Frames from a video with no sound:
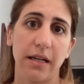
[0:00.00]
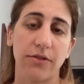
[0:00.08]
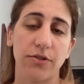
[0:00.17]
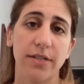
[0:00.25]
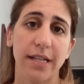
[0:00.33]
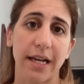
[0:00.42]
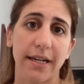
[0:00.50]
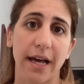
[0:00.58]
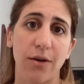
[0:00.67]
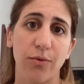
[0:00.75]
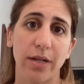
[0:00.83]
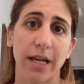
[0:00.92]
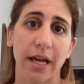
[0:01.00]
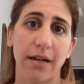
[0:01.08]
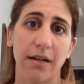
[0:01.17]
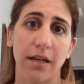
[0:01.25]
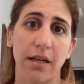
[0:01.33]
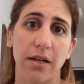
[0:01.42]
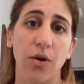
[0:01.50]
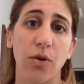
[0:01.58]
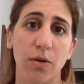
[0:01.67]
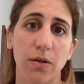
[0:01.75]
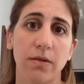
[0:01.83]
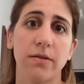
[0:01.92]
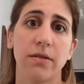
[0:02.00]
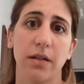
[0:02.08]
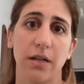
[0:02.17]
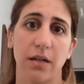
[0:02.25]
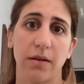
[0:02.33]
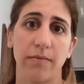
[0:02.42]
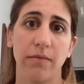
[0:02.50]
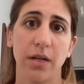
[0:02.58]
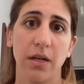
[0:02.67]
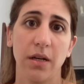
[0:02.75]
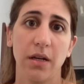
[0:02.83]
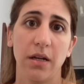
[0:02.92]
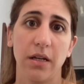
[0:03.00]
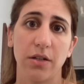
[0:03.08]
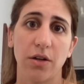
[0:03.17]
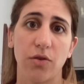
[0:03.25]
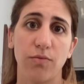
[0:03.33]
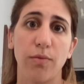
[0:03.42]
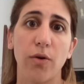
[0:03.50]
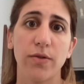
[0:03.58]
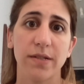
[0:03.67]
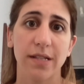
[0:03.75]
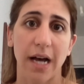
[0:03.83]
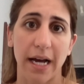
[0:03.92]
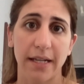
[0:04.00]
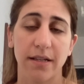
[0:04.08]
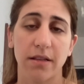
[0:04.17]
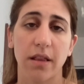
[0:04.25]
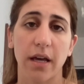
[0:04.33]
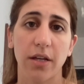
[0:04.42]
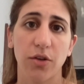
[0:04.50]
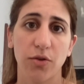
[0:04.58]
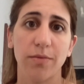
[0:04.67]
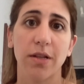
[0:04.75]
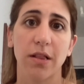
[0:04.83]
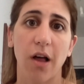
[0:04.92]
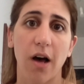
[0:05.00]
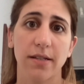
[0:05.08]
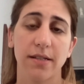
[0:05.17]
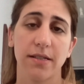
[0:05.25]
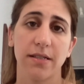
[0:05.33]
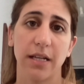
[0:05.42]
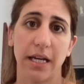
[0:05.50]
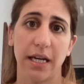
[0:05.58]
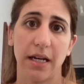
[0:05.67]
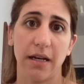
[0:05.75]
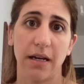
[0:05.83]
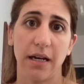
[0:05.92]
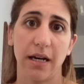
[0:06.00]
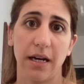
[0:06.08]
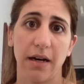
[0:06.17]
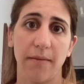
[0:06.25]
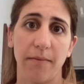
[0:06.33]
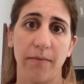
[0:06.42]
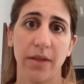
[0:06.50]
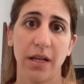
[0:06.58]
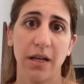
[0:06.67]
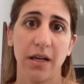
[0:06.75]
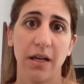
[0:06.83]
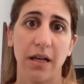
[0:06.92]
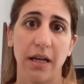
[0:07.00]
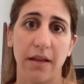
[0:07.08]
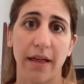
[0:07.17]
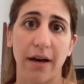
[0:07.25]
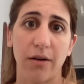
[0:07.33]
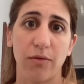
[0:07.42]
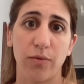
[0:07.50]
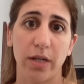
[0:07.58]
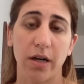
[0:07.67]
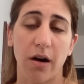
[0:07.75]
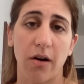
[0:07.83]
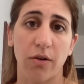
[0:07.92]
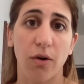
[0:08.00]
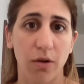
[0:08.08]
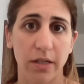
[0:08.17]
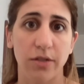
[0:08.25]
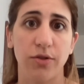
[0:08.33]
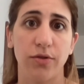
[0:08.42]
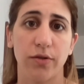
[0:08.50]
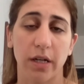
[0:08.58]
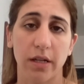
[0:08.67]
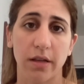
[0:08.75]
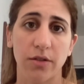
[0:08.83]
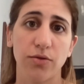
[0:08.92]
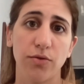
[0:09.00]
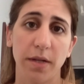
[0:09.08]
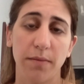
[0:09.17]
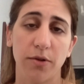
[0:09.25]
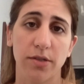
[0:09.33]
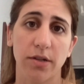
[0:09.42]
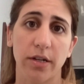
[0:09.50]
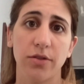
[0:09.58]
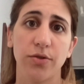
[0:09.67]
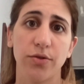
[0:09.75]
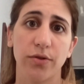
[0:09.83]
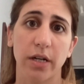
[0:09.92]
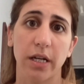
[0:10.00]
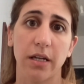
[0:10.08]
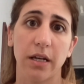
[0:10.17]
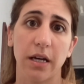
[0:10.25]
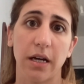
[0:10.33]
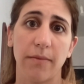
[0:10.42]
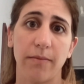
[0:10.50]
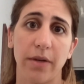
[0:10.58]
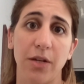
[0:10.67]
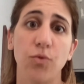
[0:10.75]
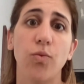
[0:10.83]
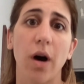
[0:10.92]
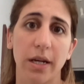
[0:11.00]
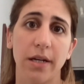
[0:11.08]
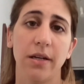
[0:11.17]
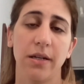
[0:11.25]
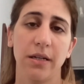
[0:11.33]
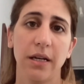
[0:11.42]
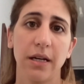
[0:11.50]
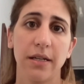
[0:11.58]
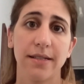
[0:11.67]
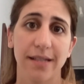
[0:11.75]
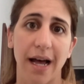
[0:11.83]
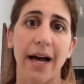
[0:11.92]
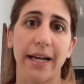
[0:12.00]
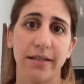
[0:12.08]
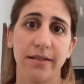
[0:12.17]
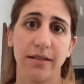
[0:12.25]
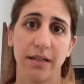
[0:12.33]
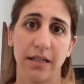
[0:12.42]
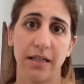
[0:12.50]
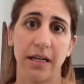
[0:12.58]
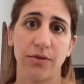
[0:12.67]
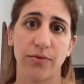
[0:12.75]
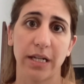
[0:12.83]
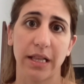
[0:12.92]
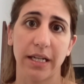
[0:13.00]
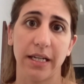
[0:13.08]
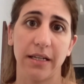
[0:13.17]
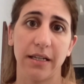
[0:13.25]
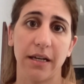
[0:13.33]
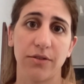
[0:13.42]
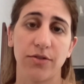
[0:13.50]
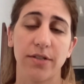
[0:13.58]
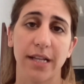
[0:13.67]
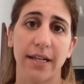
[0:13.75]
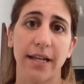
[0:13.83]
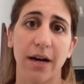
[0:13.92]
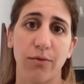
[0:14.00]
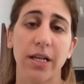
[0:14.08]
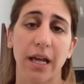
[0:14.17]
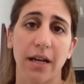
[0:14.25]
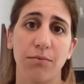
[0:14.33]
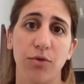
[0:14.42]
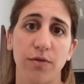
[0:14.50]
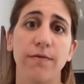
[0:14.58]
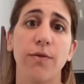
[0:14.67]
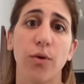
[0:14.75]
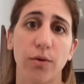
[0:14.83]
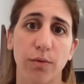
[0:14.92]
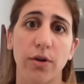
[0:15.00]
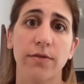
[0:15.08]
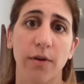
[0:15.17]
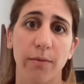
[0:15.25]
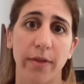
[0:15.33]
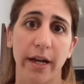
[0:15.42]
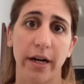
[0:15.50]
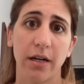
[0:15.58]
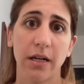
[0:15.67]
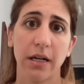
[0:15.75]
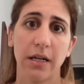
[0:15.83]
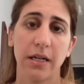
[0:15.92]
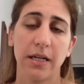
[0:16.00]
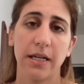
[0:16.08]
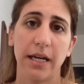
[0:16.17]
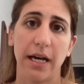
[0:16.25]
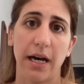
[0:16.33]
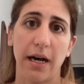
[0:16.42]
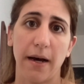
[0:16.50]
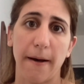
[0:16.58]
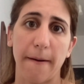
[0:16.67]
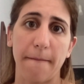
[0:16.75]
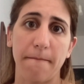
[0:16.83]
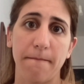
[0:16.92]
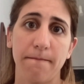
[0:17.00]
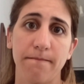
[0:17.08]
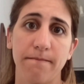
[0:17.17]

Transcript: understand how we can hold, um, you know, both sides and the human loss um, that we are all enduring, the two peoples are enduring um, in one side, and really understand how we can move forward from there um, Sally,